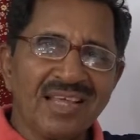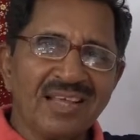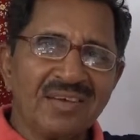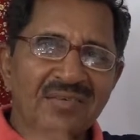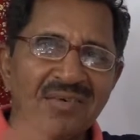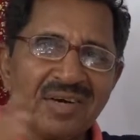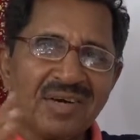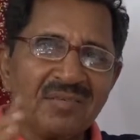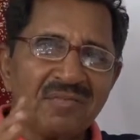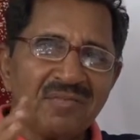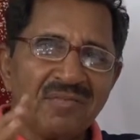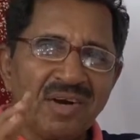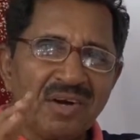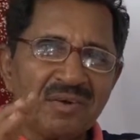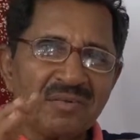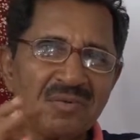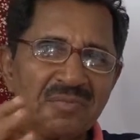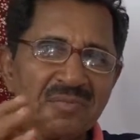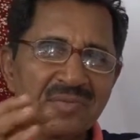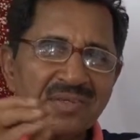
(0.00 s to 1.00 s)
what
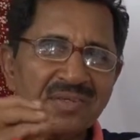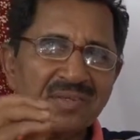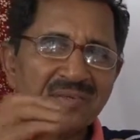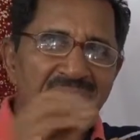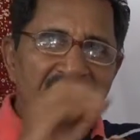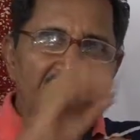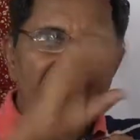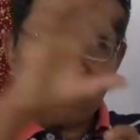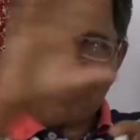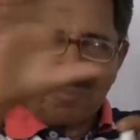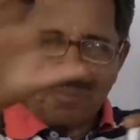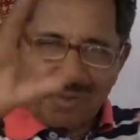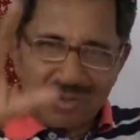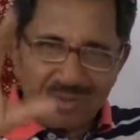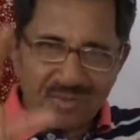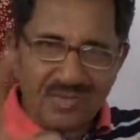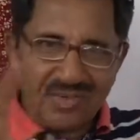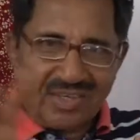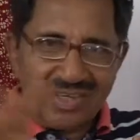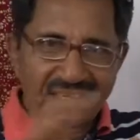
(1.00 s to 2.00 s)
we must say, the
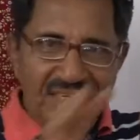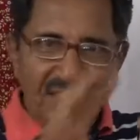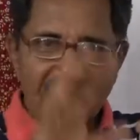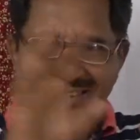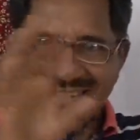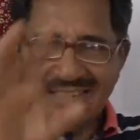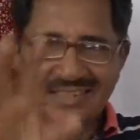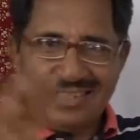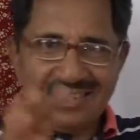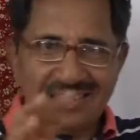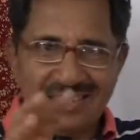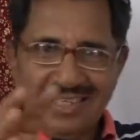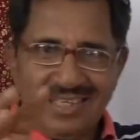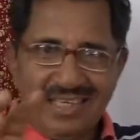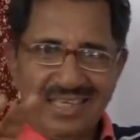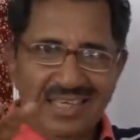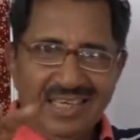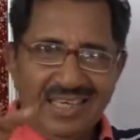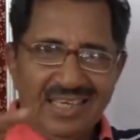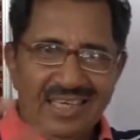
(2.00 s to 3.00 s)
atmosphere, see,
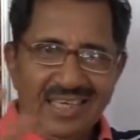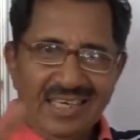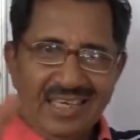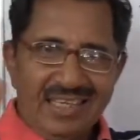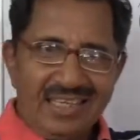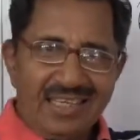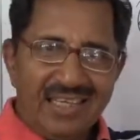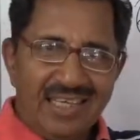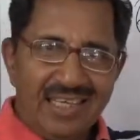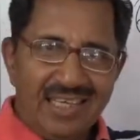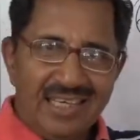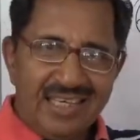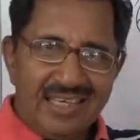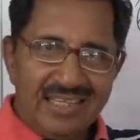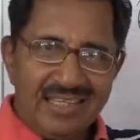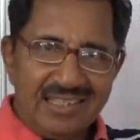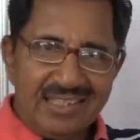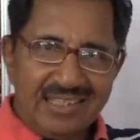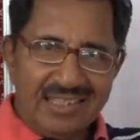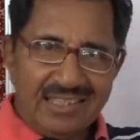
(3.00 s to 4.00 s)
the